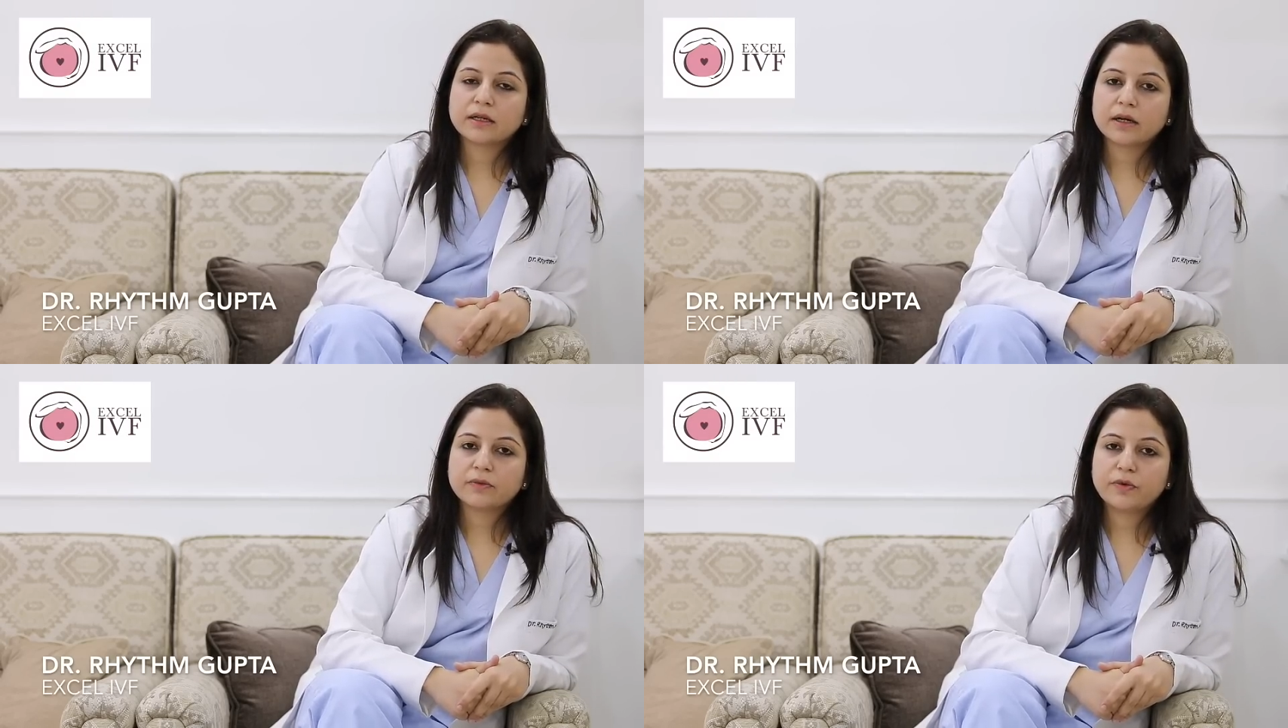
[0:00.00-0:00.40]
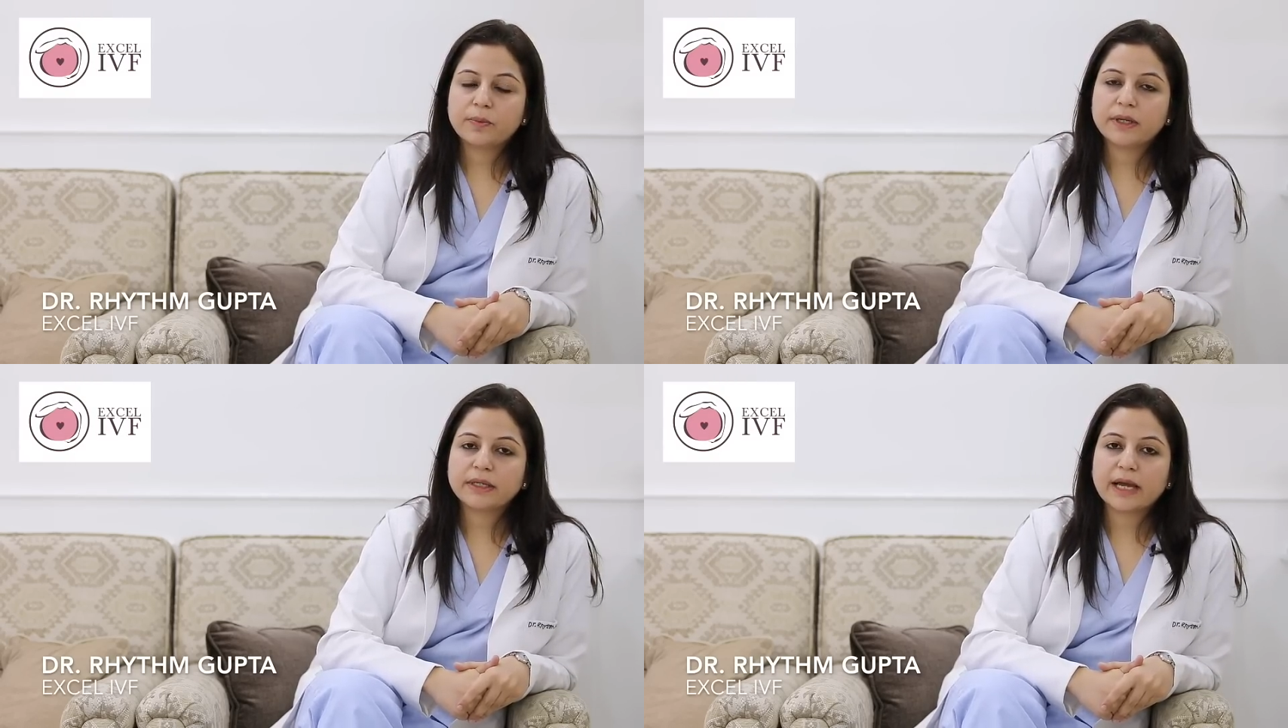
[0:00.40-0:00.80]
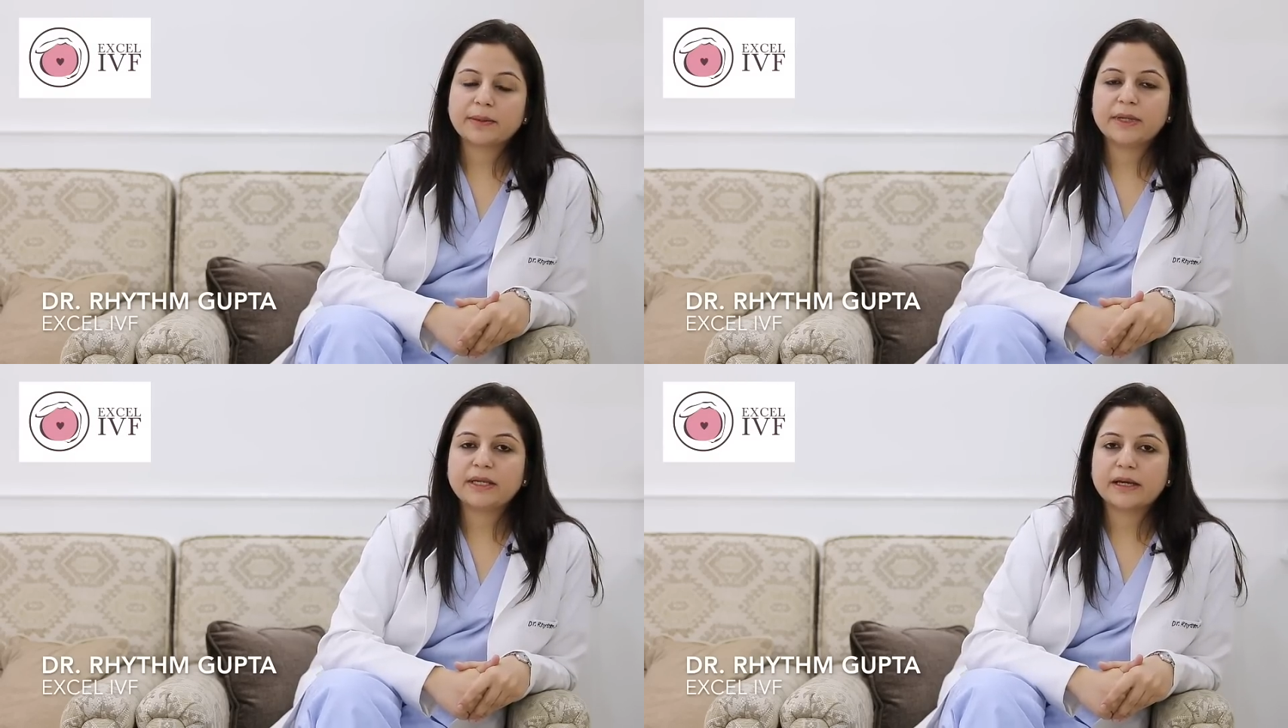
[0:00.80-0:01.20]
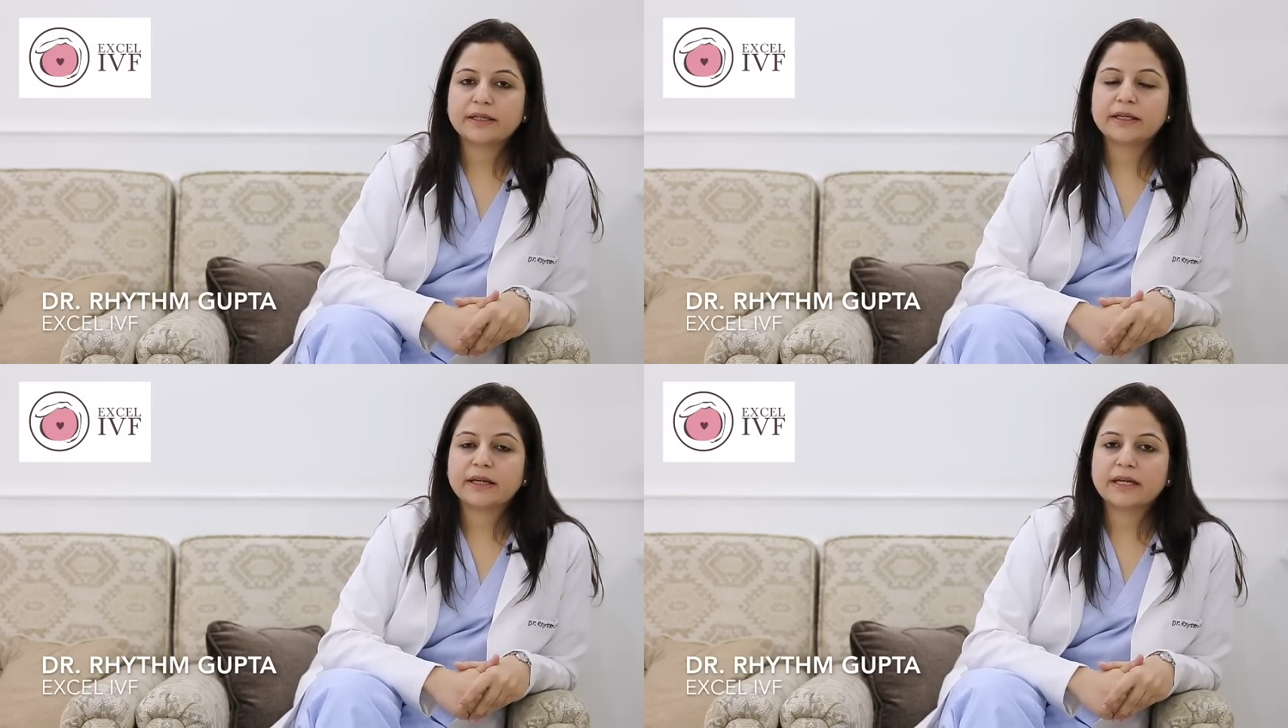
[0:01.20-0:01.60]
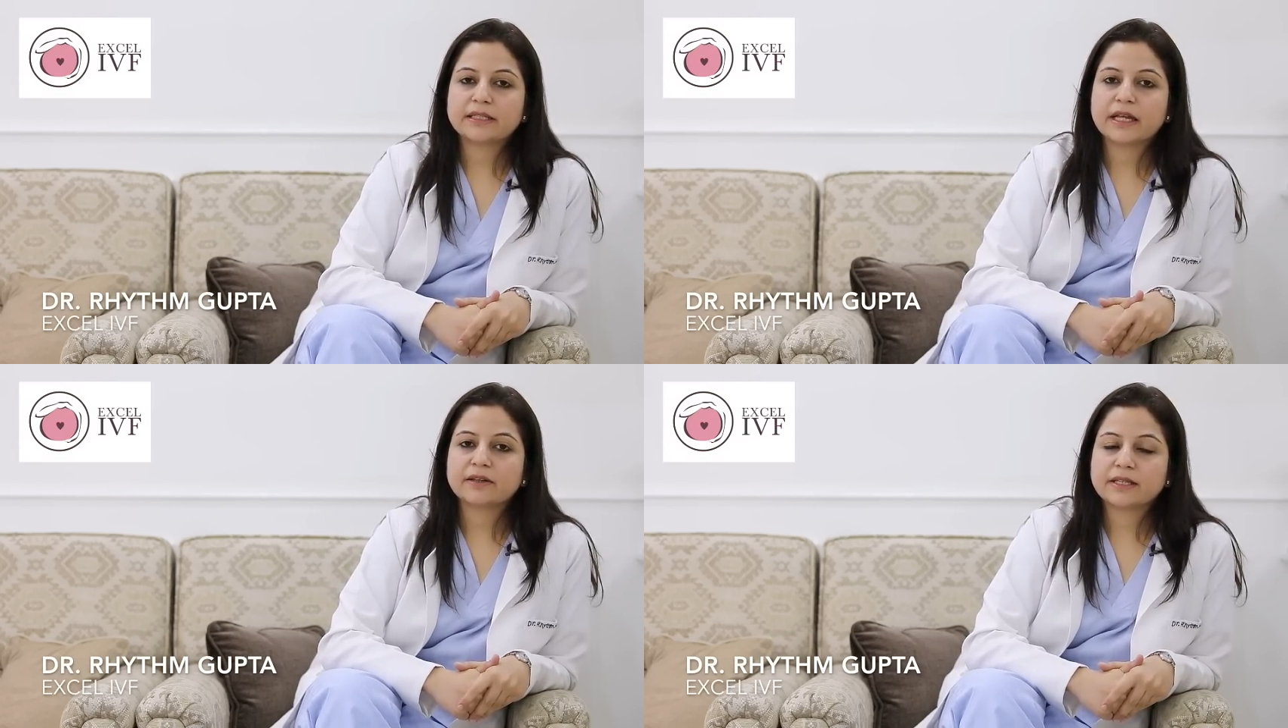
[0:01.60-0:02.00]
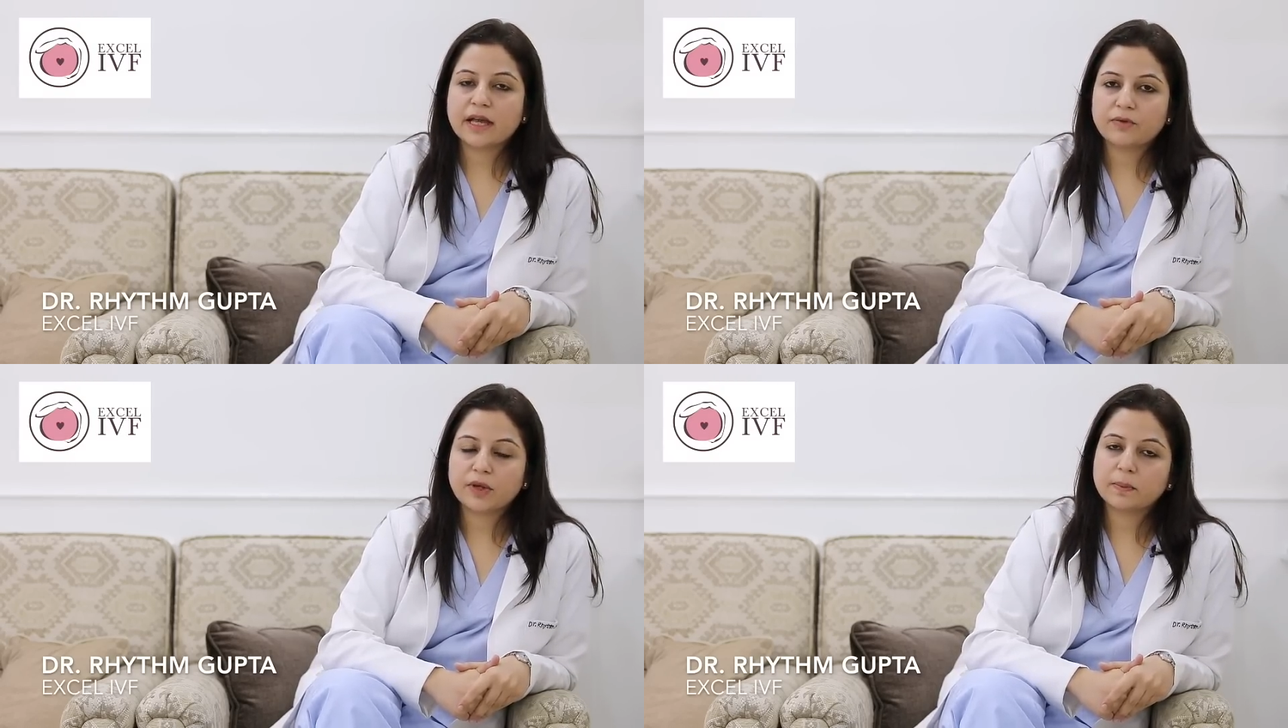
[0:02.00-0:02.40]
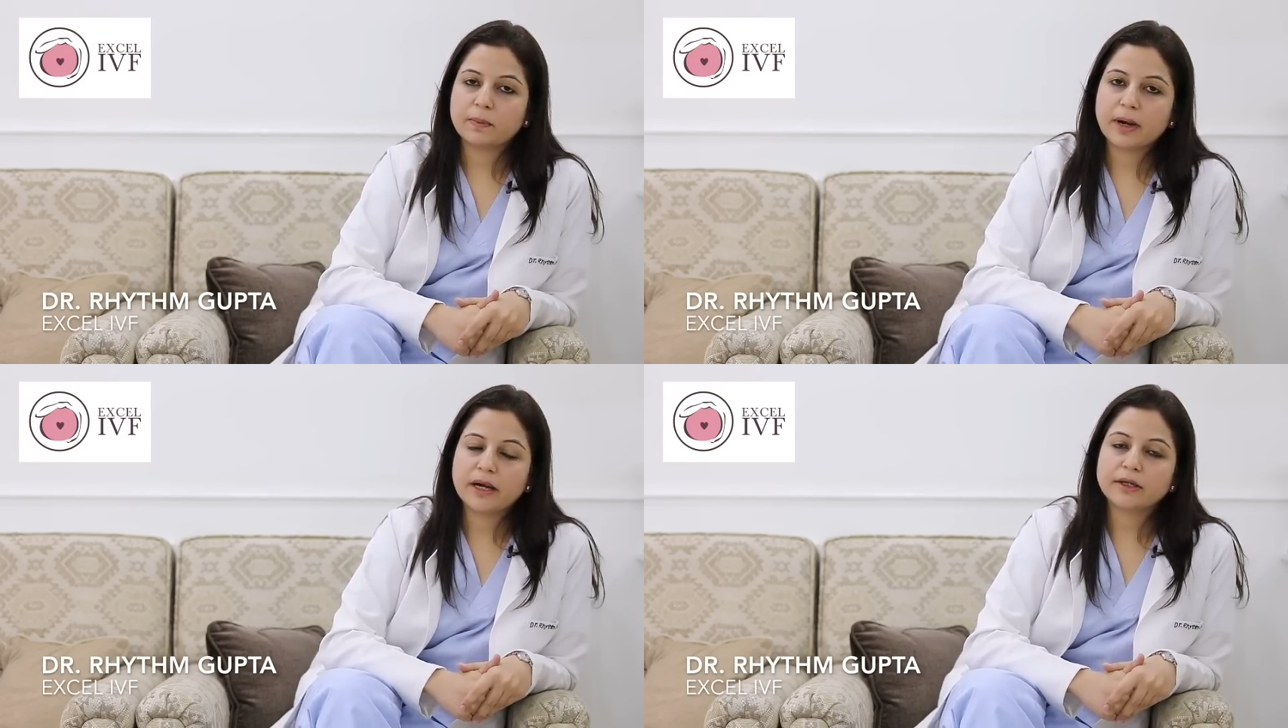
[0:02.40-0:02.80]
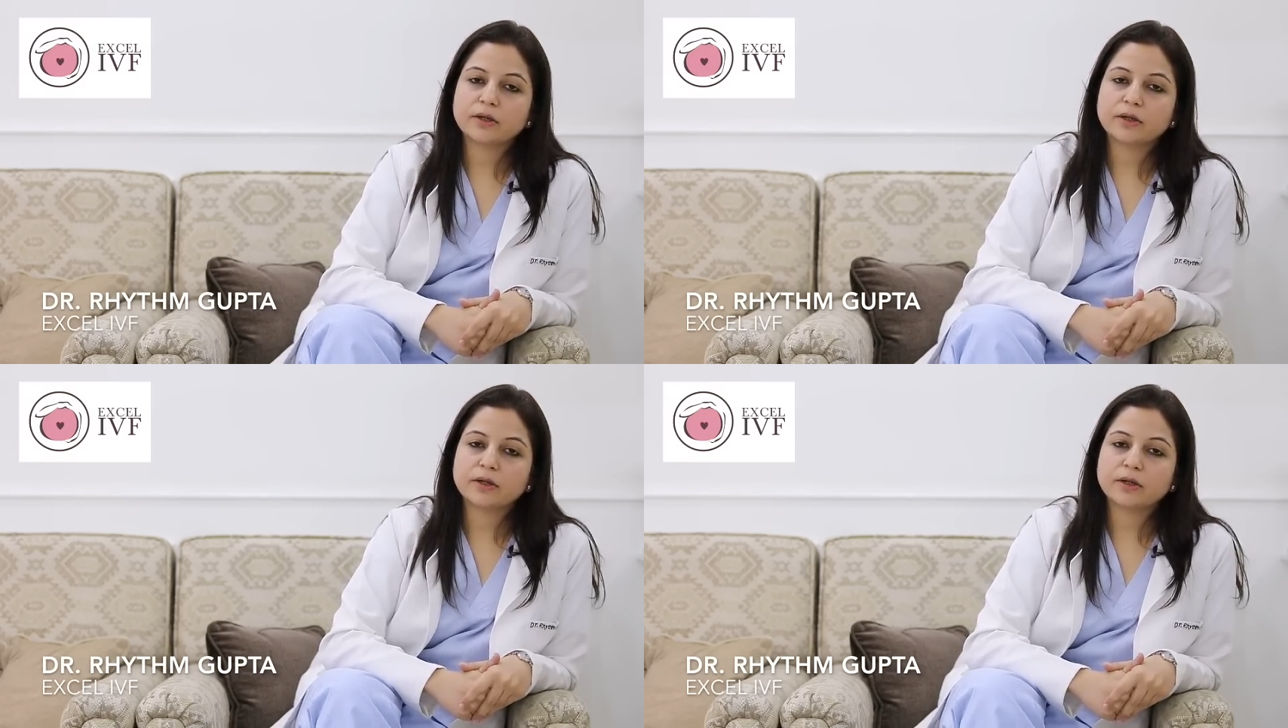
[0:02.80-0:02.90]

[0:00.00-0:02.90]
a woman can be categorized as having mild